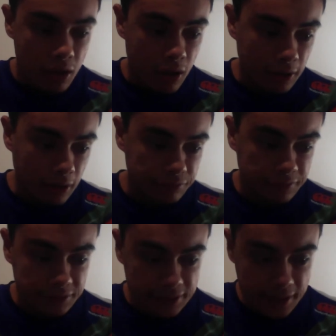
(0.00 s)
I
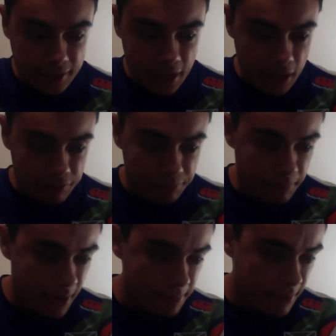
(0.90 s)
think second half,
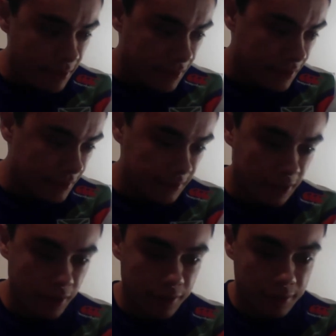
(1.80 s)
maybe, you
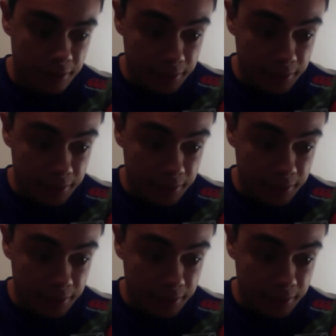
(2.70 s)
know,